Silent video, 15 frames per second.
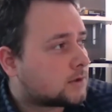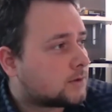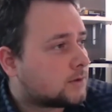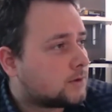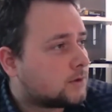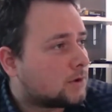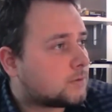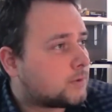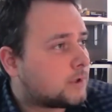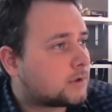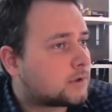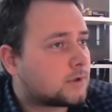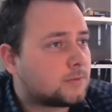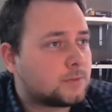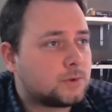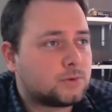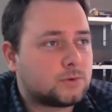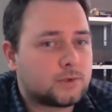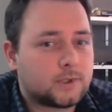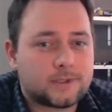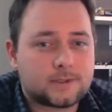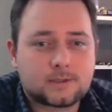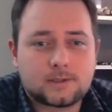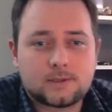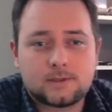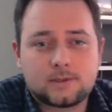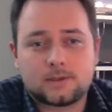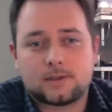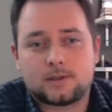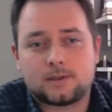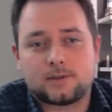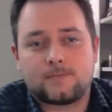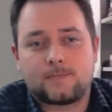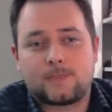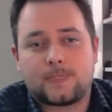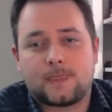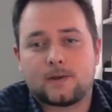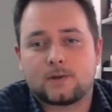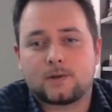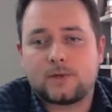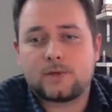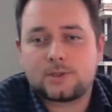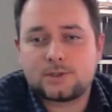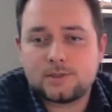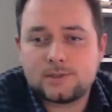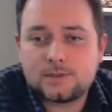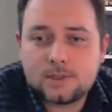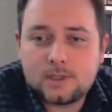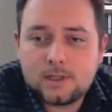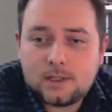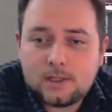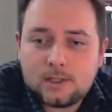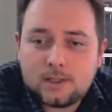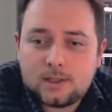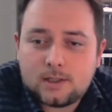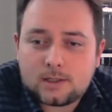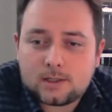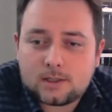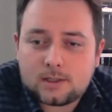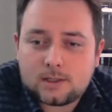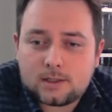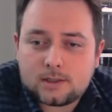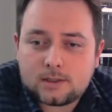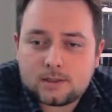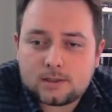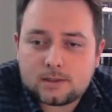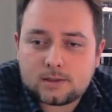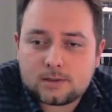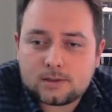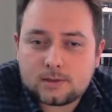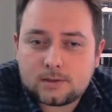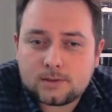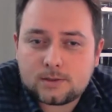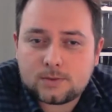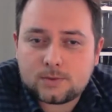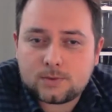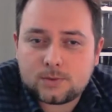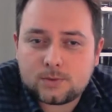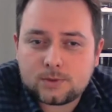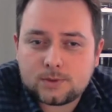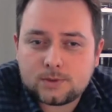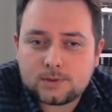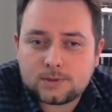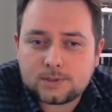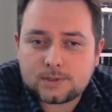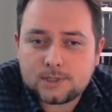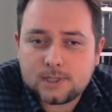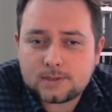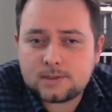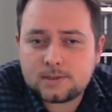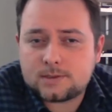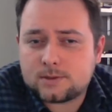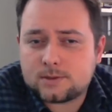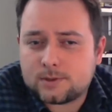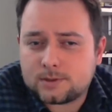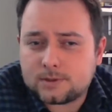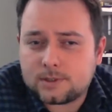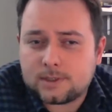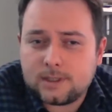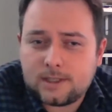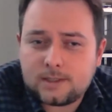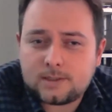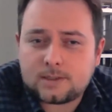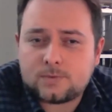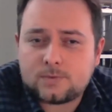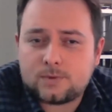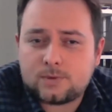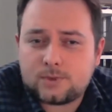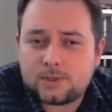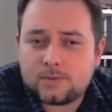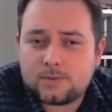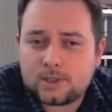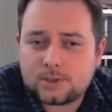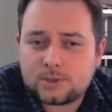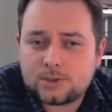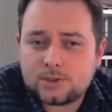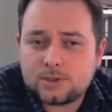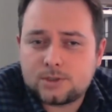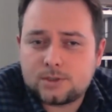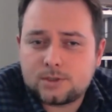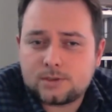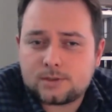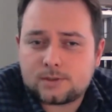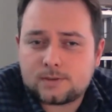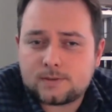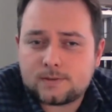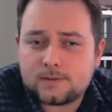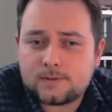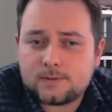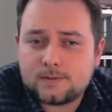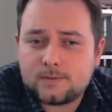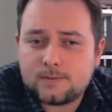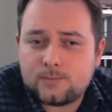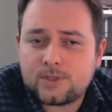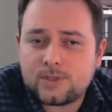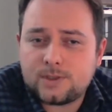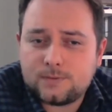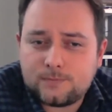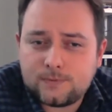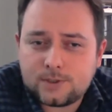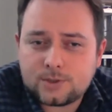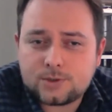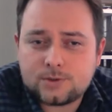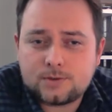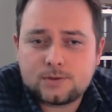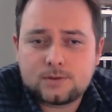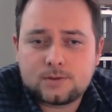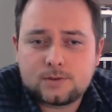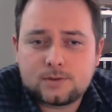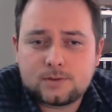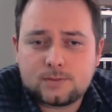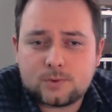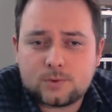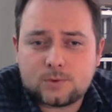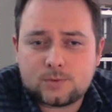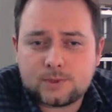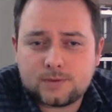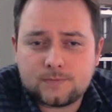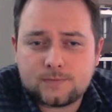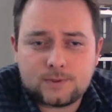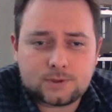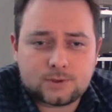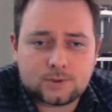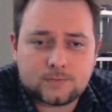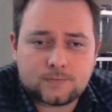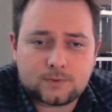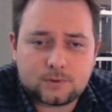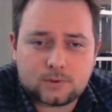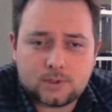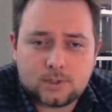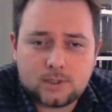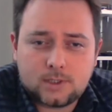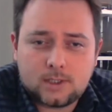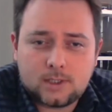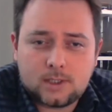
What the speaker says: So you are welcome to ask your questions, and we will discuss it. So again, it will be much beneficial, more beneficial for